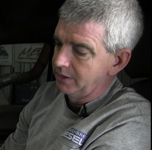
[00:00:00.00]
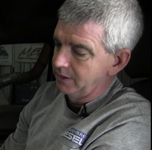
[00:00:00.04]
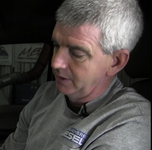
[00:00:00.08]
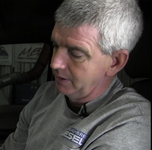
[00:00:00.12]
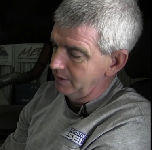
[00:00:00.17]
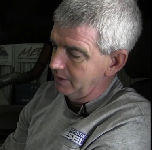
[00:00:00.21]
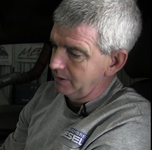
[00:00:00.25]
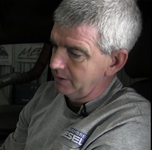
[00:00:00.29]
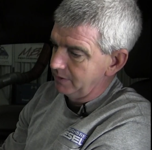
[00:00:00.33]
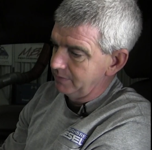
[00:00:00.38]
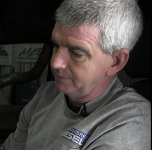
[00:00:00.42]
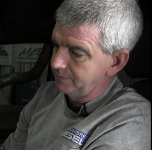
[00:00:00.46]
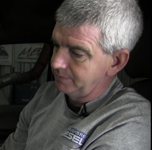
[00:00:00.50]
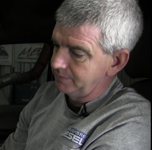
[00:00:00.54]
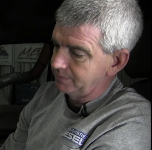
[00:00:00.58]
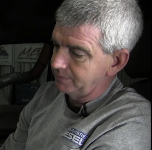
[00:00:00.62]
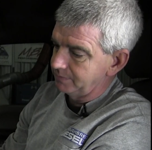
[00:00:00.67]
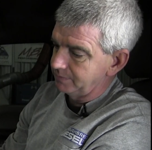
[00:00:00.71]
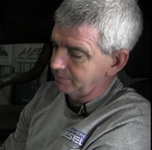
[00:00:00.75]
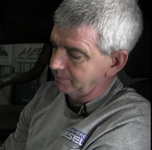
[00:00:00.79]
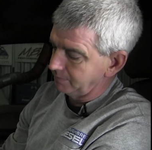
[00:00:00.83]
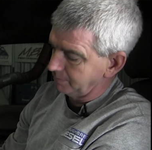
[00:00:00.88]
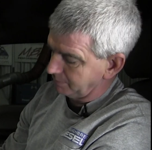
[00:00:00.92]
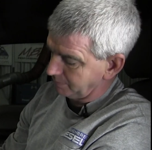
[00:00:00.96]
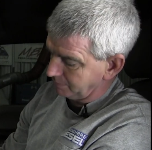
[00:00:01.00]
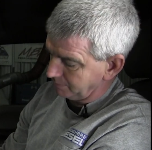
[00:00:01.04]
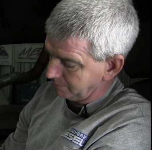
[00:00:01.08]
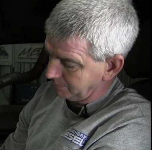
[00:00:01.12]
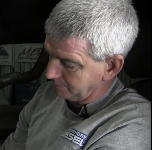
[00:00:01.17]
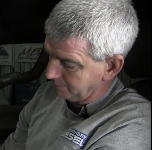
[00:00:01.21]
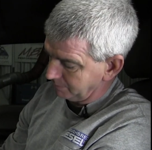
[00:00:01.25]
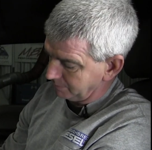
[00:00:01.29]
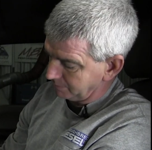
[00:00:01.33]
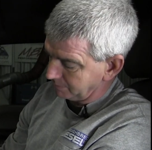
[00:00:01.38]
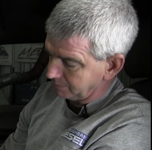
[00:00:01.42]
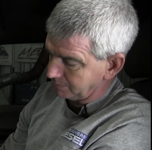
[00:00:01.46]

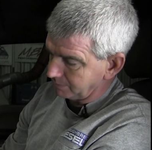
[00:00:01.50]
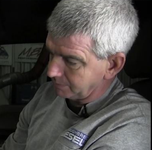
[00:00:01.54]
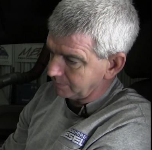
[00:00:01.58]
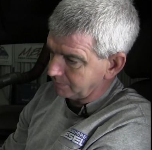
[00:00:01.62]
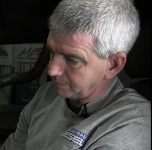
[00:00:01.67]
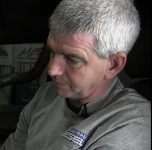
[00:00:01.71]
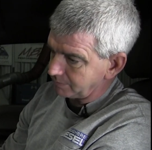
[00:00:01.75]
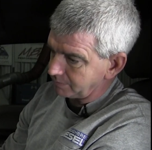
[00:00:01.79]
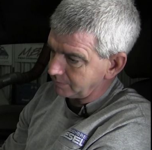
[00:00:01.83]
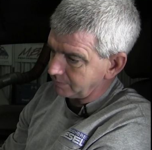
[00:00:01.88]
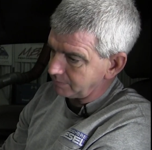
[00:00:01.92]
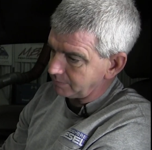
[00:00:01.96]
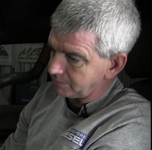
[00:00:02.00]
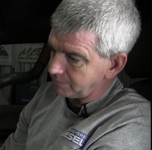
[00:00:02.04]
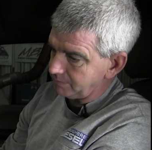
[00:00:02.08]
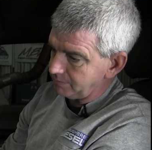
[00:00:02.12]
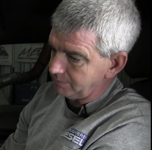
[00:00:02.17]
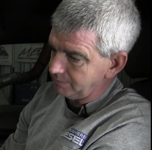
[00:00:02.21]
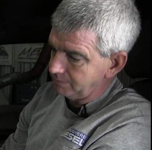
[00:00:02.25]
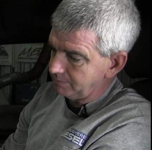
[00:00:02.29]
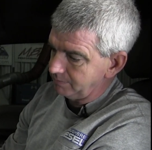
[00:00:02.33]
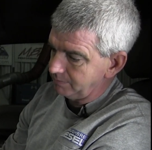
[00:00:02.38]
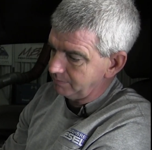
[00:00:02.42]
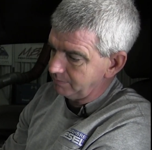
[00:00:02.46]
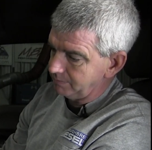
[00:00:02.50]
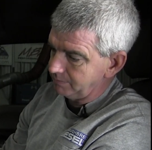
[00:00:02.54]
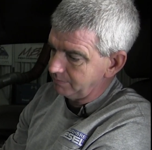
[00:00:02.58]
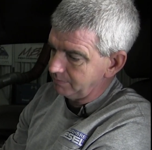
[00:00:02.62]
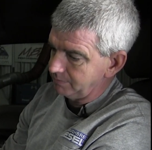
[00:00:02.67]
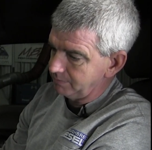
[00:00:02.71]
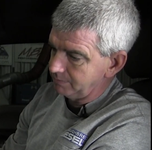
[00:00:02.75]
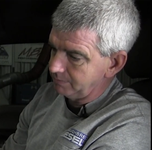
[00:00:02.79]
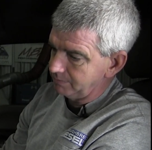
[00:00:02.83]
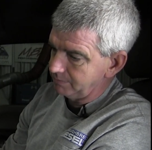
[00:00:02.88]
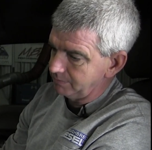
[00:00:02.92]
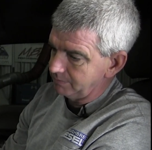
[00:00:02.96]

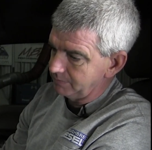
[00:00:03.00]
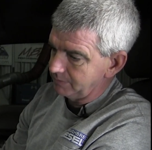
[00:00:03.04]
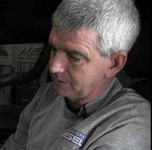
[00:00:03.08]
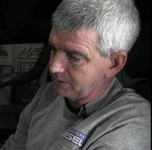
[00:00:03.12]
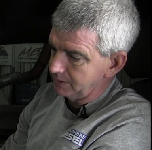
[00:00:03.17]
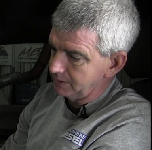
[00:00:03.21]
[no speech]